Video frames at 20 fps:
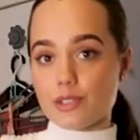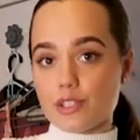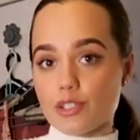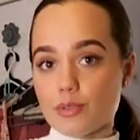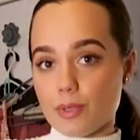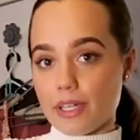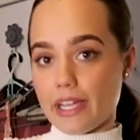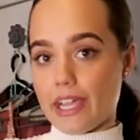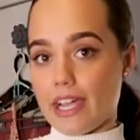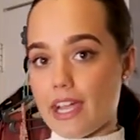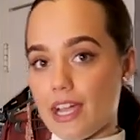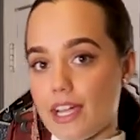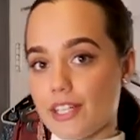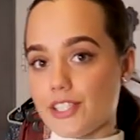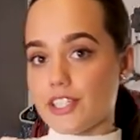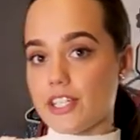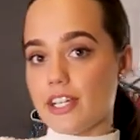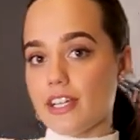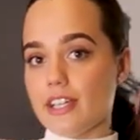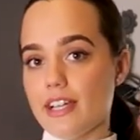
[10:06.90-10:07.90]
it's super
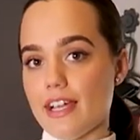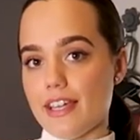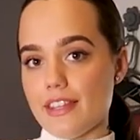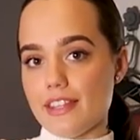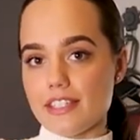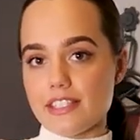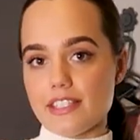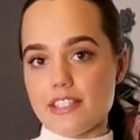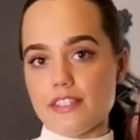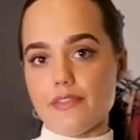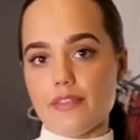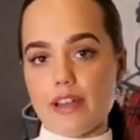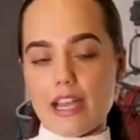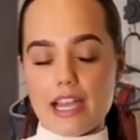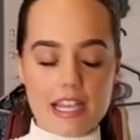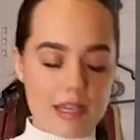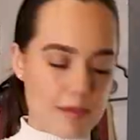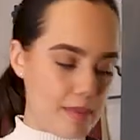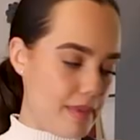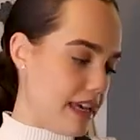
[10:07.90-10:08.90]
cash. I think it's the
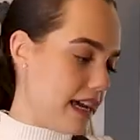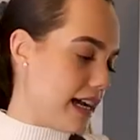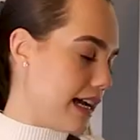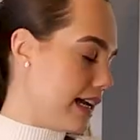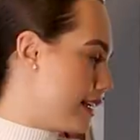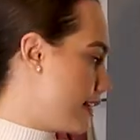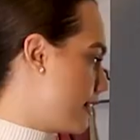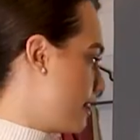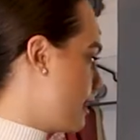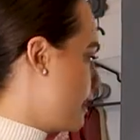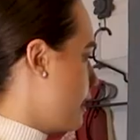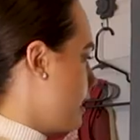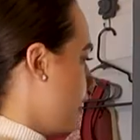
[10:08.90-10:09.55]
vibe that